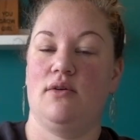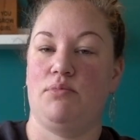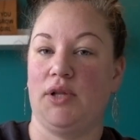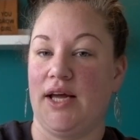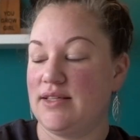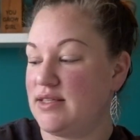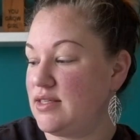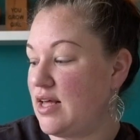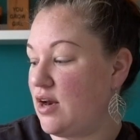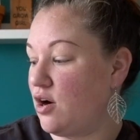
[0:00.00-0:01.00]
plants
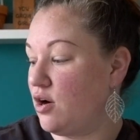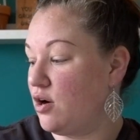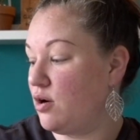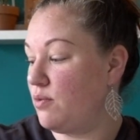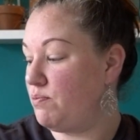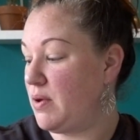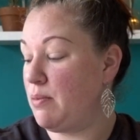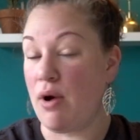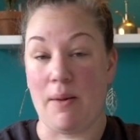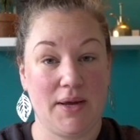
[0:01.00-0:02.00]
that are being
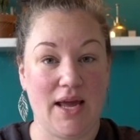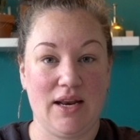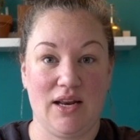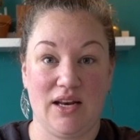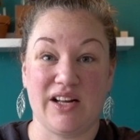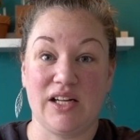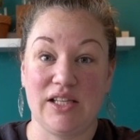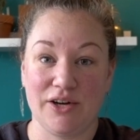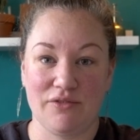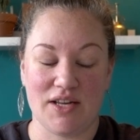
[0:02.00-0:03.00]
propagated in a
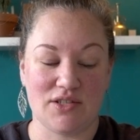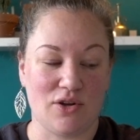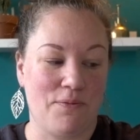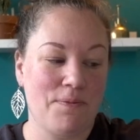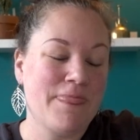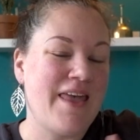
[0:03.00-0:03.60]
clear vessel.